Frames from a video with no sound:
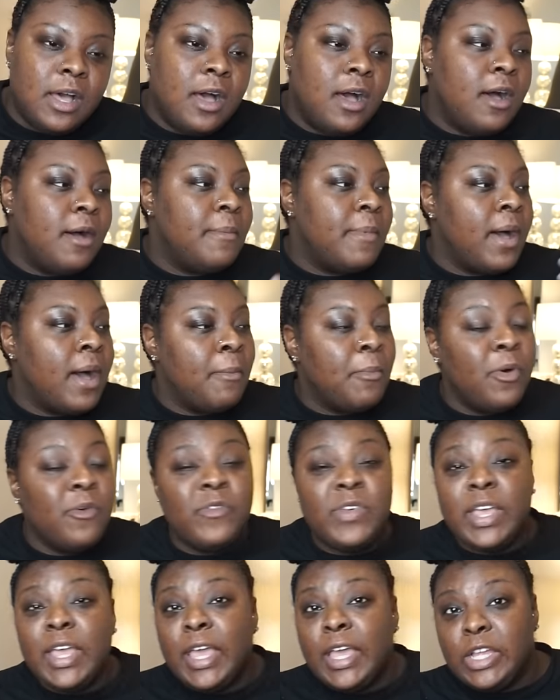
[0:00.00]
I'm
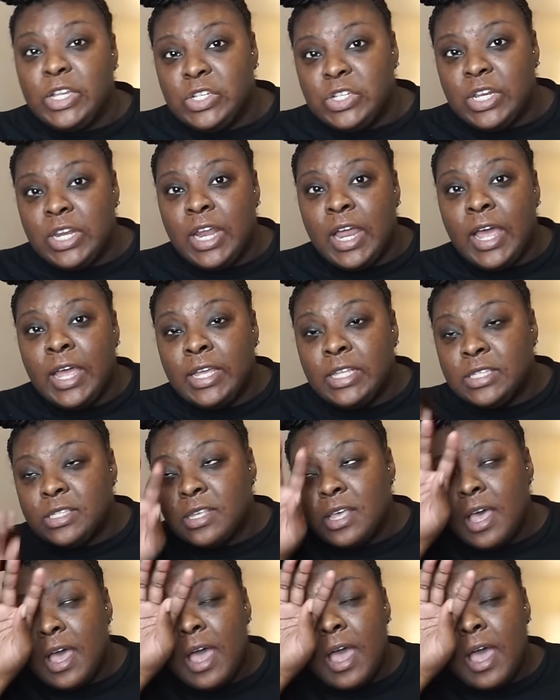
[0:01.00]
on vacation nights.